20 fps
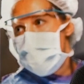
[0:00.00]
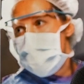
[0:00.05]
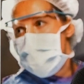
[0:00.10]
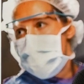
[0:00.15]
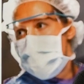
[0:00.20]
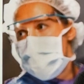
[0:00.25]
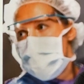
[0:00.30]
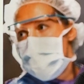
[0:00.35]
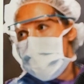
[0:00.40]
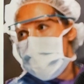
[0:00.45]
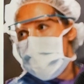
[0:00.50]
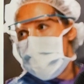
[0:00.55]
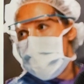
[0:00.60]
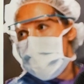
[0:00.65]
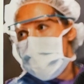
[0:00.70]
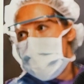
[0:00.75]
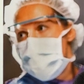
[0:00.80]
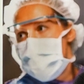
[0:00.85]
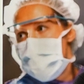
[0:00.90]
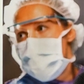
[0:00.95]

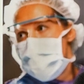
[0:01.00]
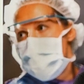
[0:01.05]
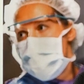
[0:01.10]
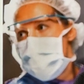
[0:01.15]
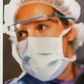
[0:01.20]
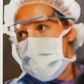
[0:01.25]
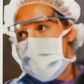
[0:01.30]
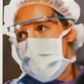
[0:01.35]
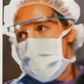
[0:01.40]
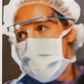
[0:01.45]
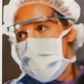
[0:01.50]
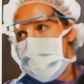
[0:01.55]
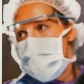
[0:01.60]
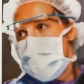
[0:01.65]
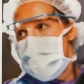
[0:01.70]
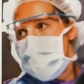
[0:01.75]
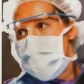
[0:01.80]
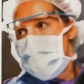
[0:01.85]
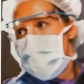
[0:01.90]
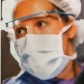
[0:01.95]

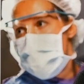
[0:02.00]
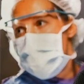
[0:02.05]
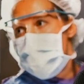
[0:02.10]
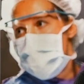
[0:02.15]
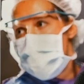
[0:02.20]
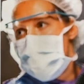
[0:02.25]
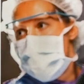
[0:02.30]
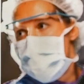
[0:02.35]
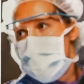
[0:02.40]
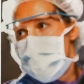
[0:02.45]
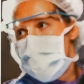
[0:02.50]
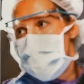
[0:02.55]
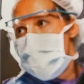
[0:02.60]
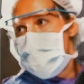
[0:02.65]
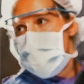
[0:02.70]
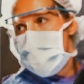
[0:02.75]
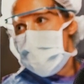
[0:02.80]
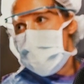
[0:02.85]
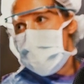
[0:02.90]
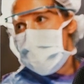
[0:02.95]

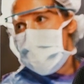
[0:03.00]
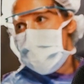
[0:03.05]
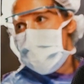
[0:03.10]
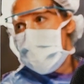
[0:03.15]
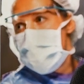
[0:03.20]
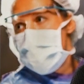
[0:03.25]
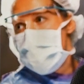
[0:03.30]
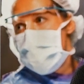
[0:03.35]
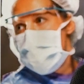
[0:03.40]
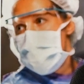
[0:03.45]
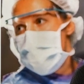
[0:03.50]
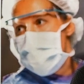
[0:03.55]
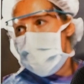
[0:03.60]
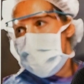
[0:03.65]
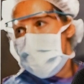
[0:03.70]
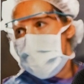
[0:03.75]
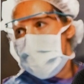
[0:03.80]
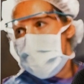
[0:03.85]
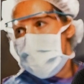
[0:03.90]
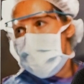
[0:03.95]

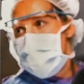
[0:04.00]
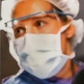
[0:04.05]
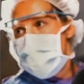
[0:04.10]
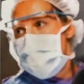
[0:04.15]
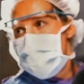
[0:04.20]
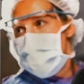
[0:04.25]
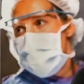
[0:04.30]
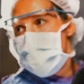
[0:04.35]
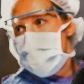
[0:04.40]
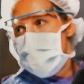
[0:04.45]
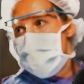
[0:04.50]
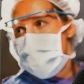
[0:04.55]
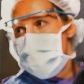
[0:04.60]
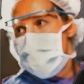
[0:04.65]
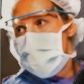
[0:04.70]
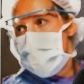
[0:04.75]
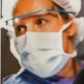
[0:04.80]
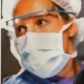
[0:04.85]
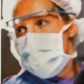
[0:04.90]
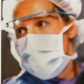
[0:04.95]

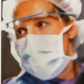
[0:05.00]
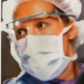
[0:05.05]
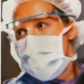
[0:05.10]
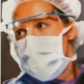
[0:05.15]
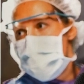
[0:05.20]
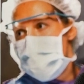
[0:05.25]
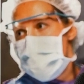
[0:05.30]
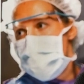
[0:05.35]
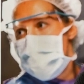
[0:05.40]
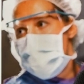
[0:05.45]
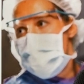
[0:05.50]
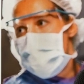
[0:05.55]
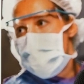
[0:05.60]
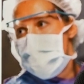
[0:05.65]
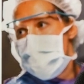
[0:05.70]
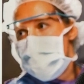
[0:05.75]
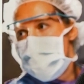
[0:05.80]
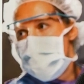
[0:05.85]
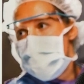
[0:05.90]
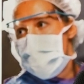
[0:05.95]

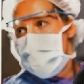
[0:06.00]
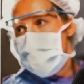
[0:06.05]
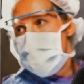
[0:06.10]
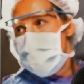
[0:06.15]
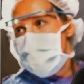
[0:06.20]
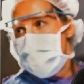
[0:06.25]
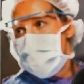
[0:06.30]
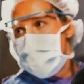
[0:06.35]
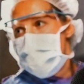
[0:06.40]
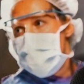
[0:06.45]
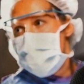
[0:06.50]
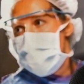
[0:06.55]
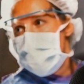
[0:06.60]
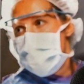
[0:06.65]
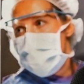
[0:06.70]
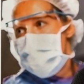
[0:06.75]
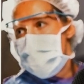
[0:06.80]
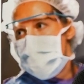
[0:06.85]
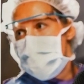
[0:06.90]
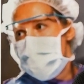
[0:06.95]

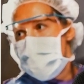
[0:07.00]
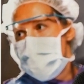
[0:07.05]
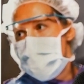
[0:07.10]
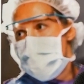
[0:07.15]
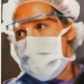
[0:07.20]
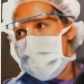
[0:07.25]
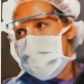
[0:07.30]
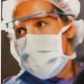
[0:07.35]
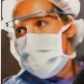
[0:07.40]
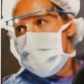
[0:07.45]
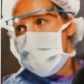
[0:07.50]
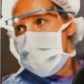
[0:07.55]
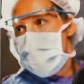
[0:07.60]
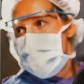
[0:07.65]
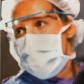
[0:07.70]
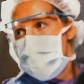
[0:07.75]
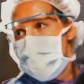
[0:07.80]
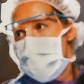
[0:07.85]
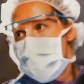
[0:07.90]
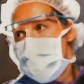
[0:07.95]
No words are spoken by the person on screen.